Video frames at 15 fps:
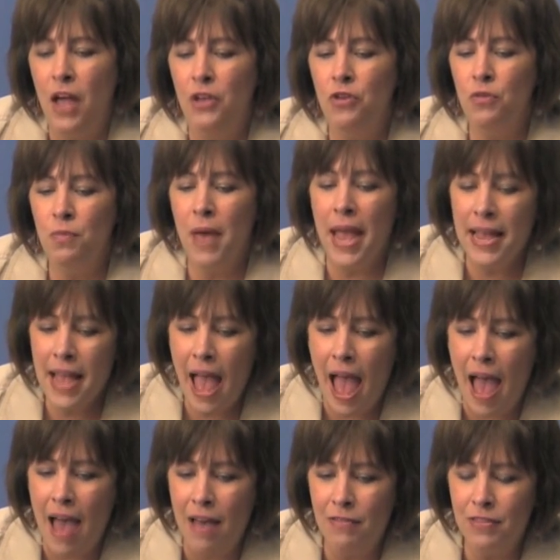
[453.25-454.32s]
You may
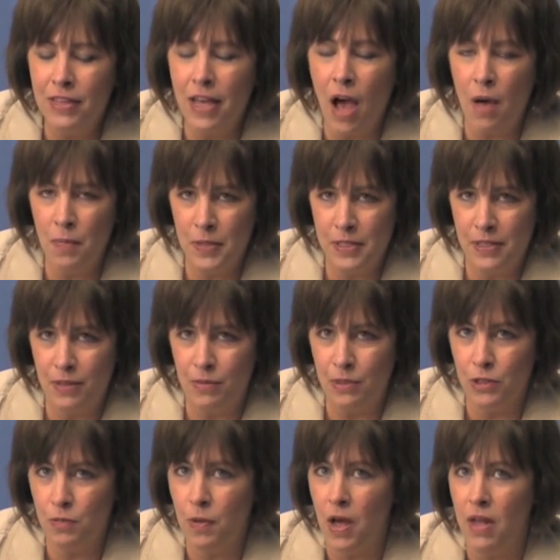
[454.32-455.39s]
have the opposite
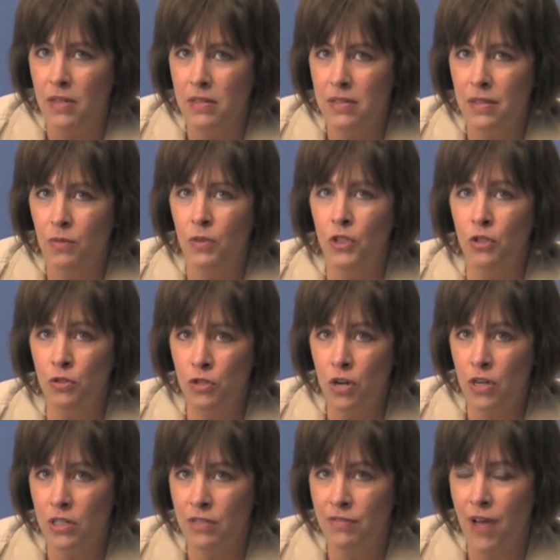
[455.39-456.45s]
response, that when you
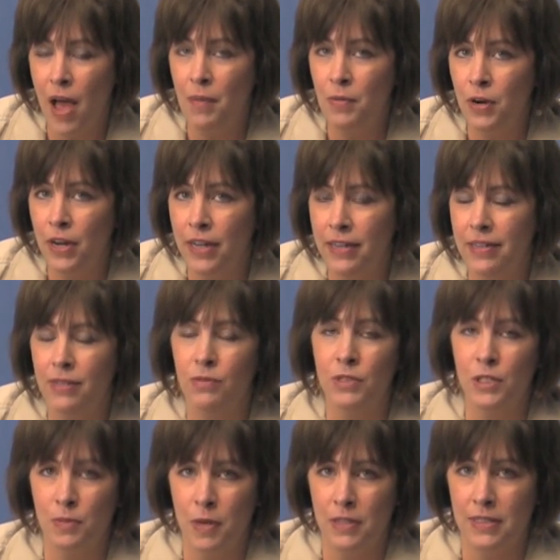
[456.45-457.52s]
start to vibrate in
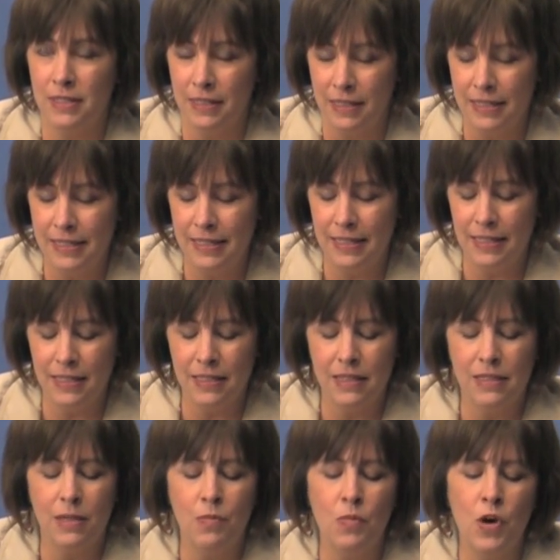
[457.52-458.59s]
response to listening
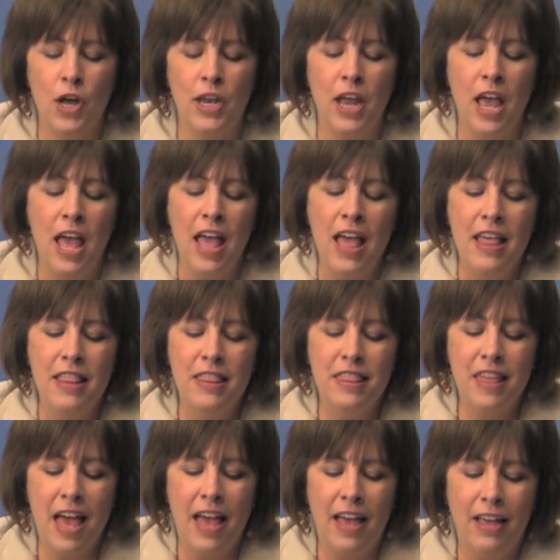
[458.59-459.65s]
to someone,
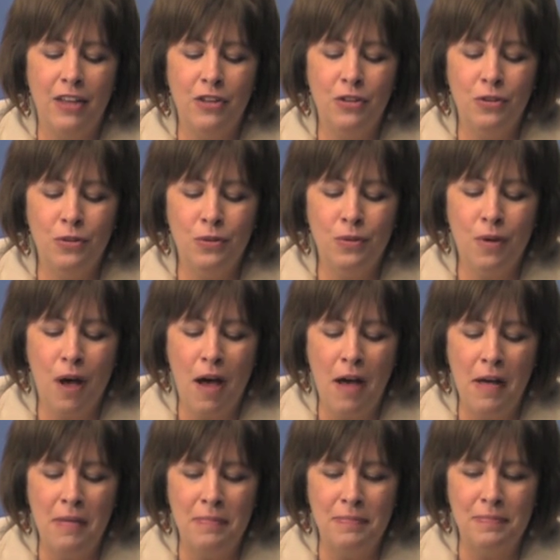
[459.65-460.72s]
that you
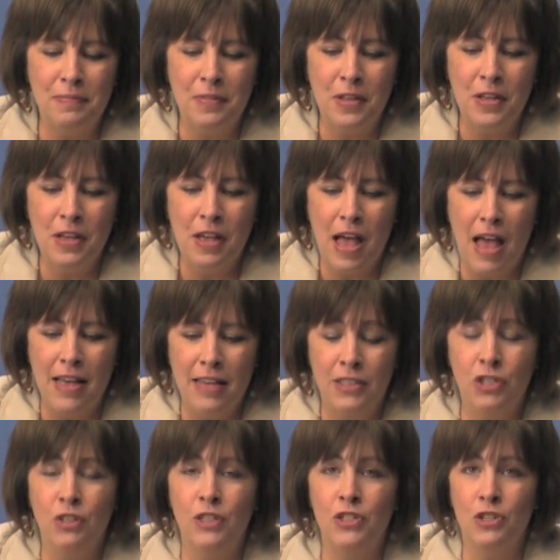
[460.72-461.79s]

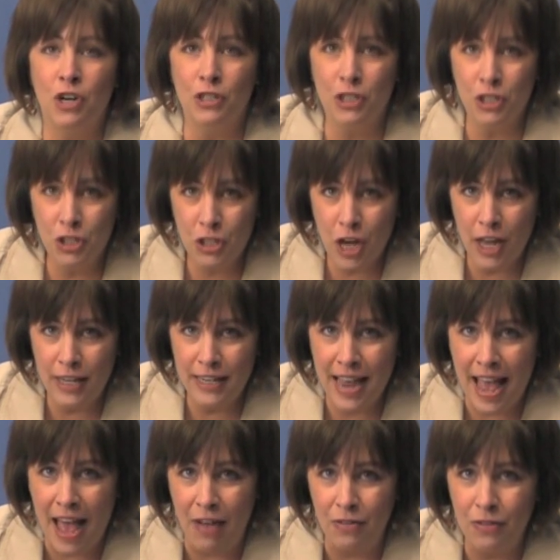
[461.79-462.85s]
actually start to shut
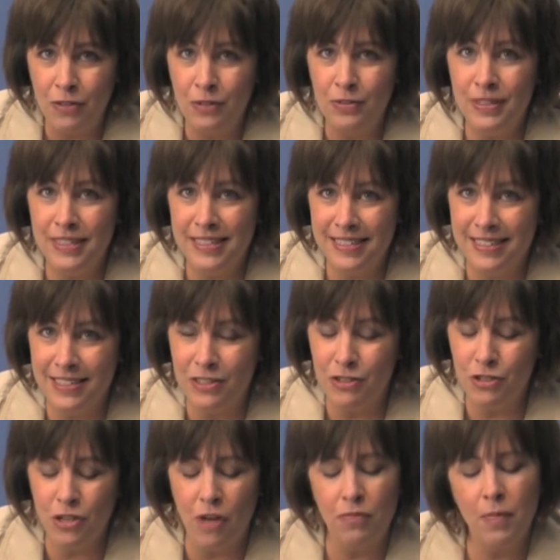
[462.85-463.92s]
down. You distance
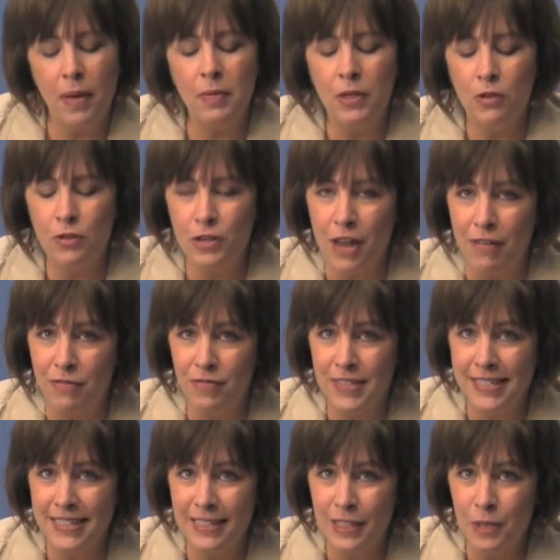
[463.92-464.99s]
yourself. Maybe you stay
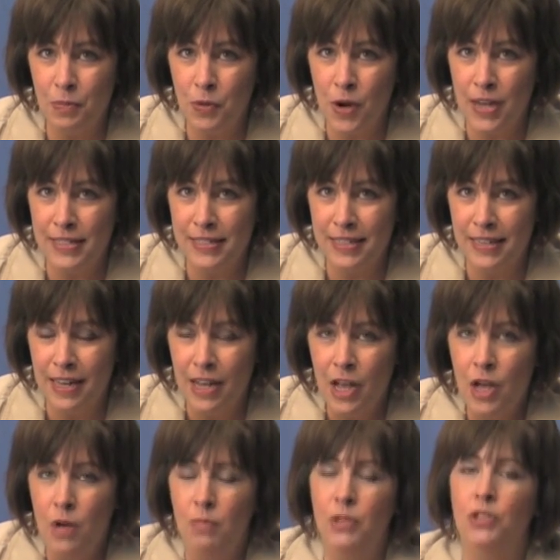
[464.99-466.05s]
physically present,
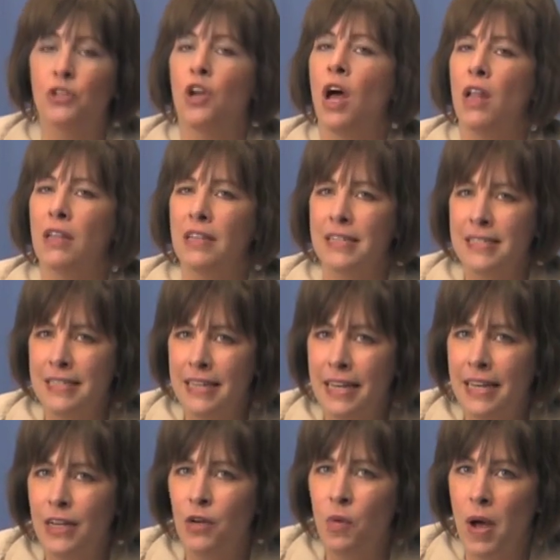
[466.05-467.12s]
but you're not
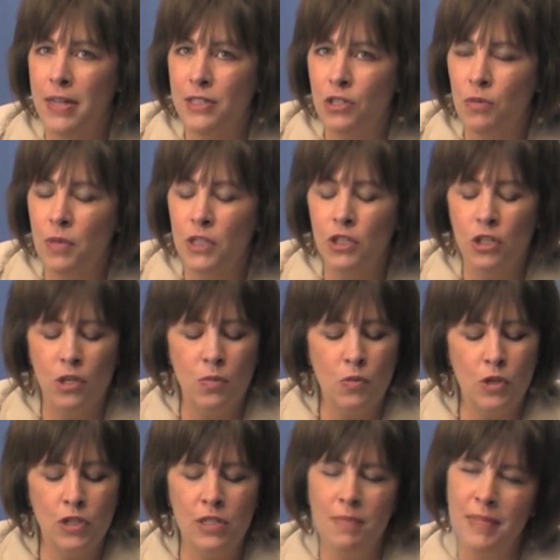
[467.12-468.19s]
listening quite so much
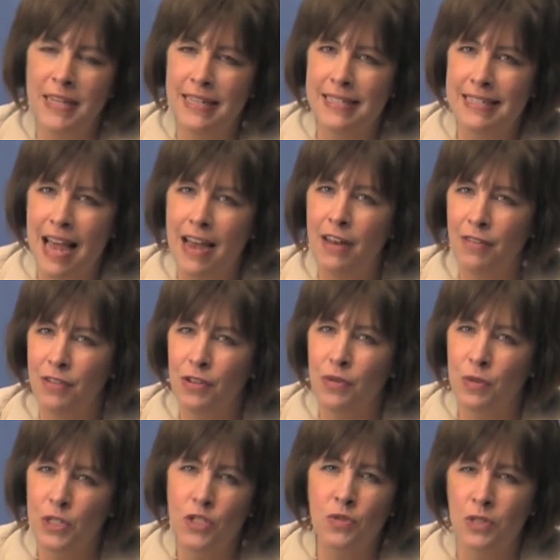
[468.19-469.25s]
anymore. Something inside of
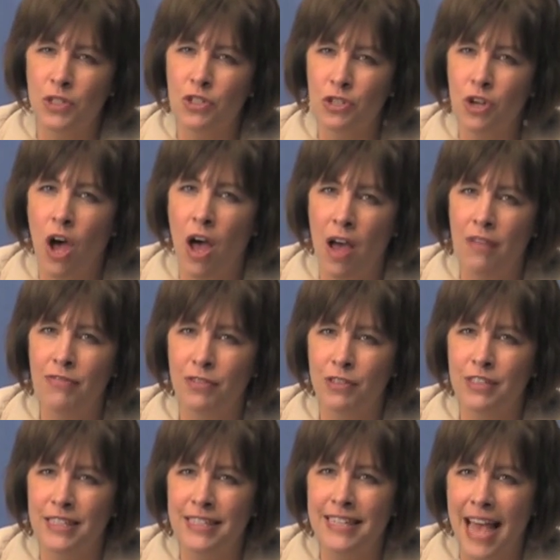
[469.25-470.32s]
you is switched off
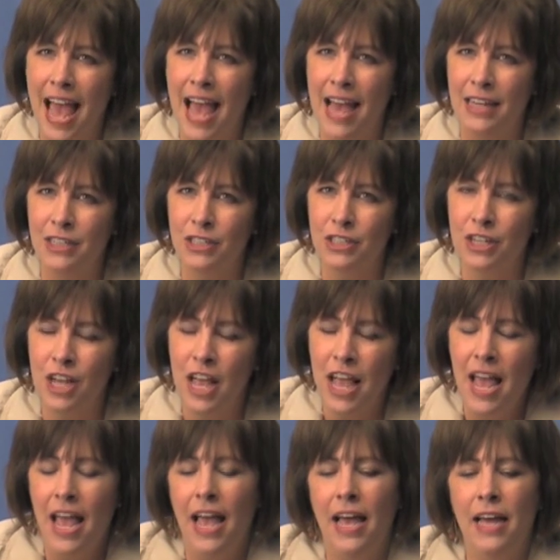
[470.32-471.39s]
or detached.
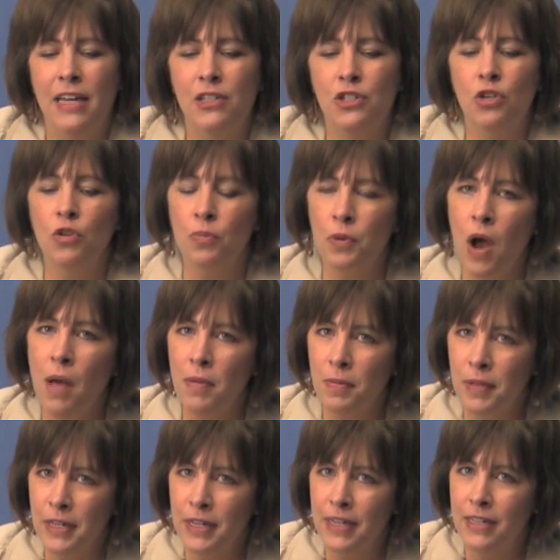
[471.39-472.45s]
And so you
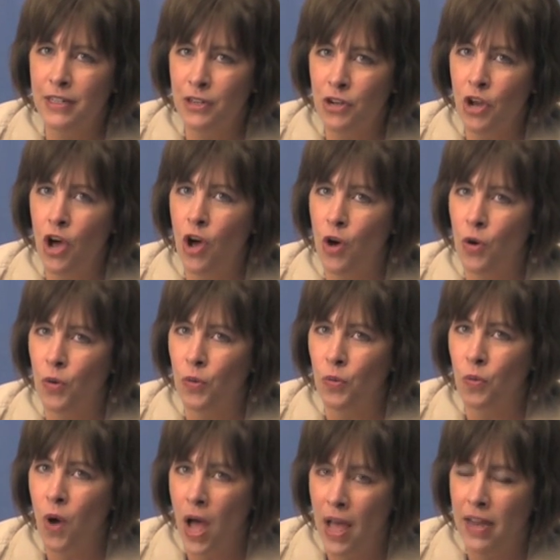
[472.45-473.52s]
probably need to know
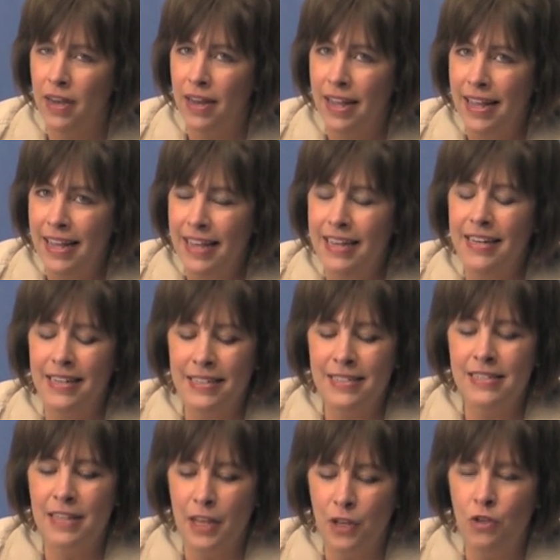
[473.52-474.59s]
what it
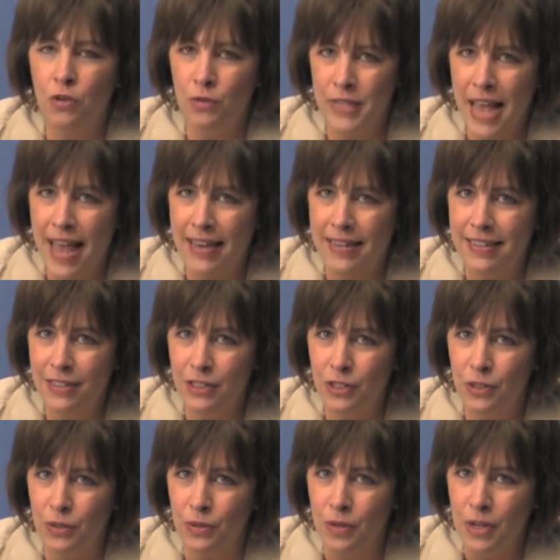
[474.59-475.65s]
is that you tend to
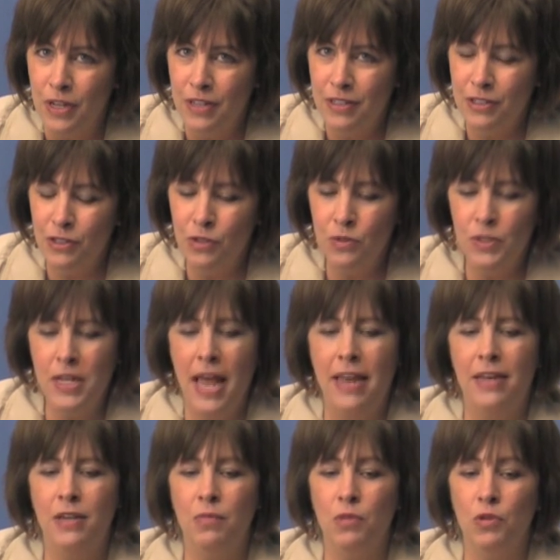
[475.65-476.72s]
do. Do you
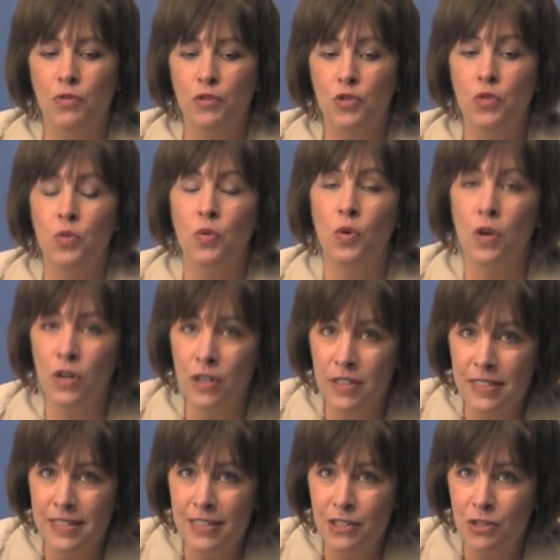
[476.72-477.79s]
tend to move toward
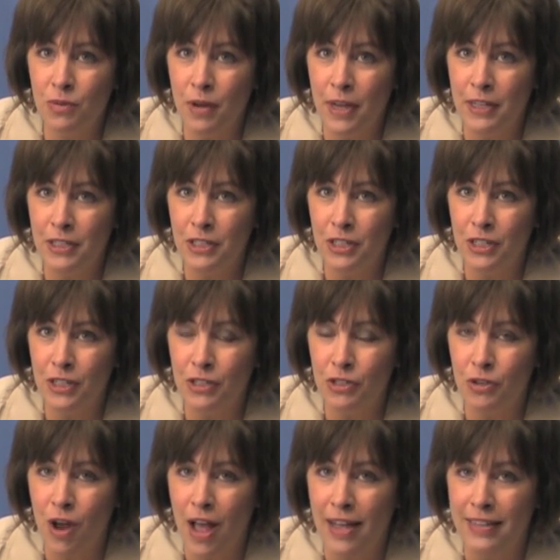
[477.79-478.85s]
the situation and
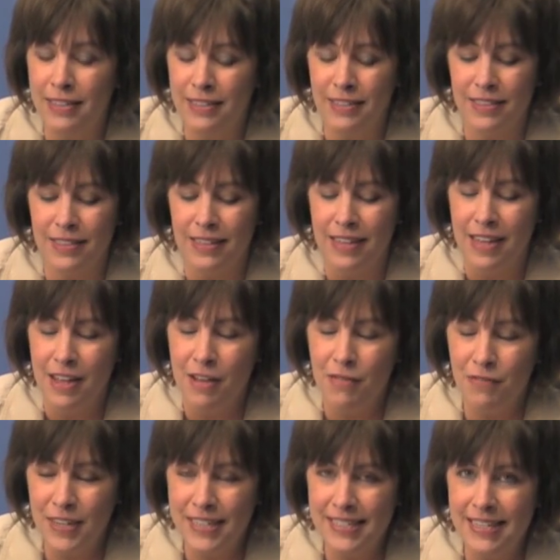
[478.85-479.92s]
try to
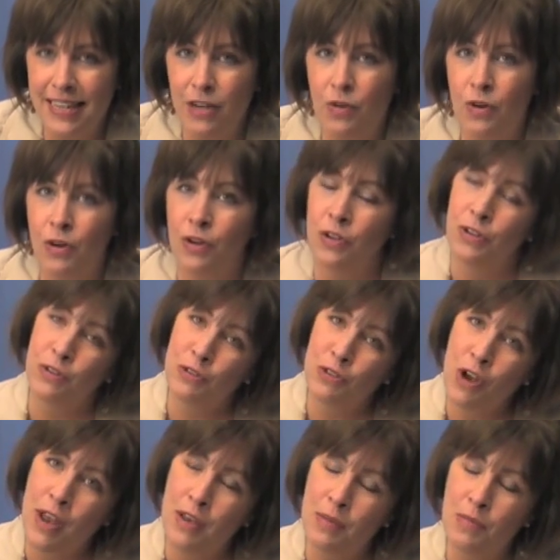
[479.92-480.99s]
fix it, or are you
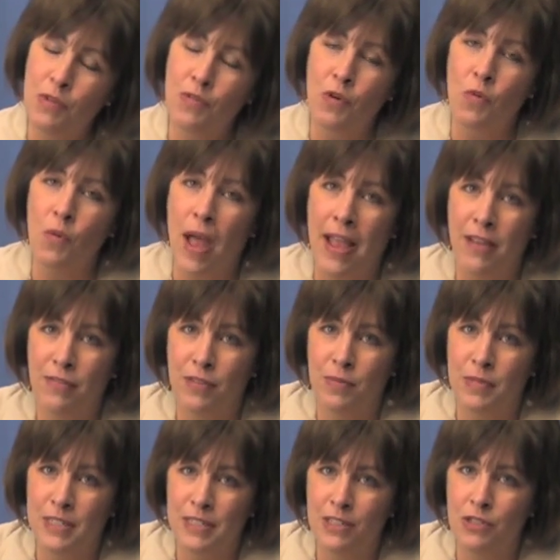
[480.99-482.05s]
trying to move away
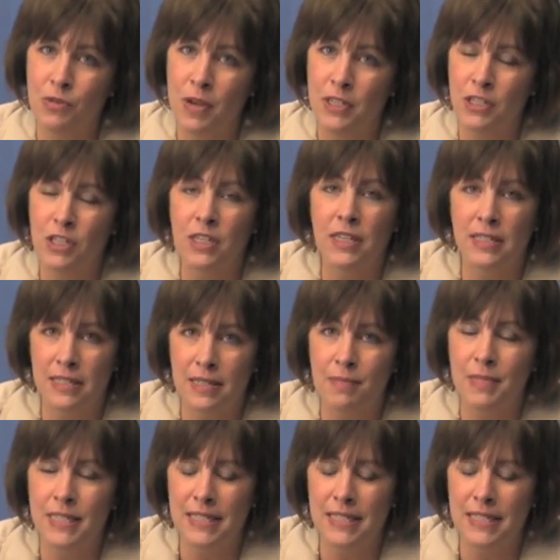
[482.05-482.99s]
from the situation and get some